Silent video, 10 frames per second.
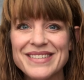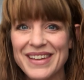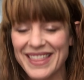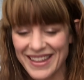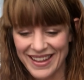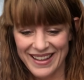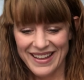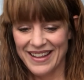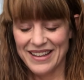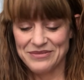with
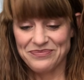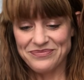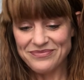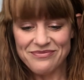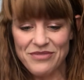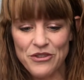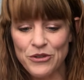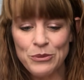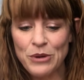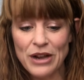
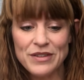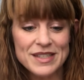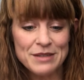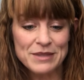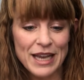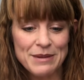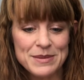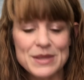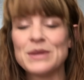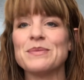for breakfast
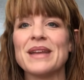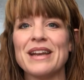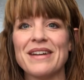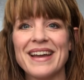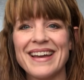sometimes. So anyway,